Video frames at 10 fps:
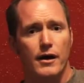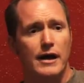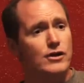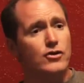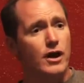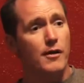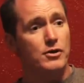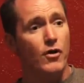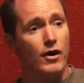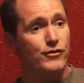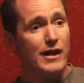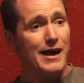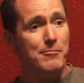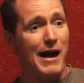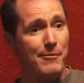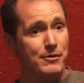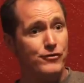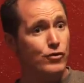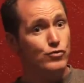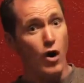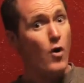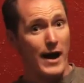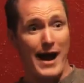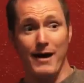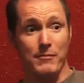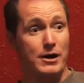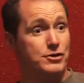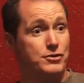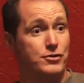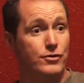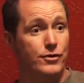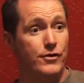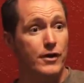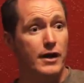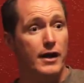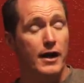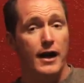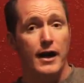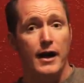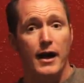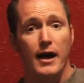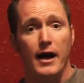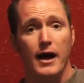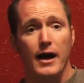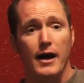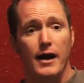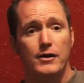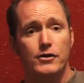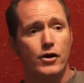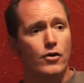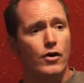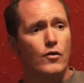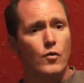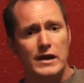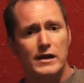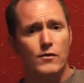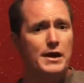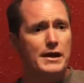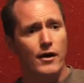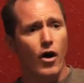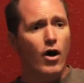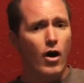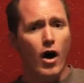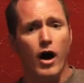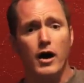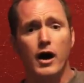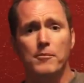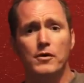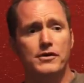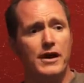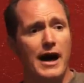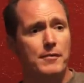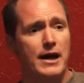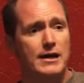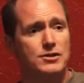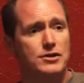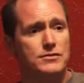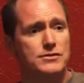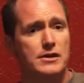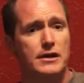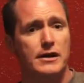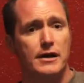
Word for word: And you can come across a lot of Baptists who don't have much truth. You know, we, we can get all hung up with denominations.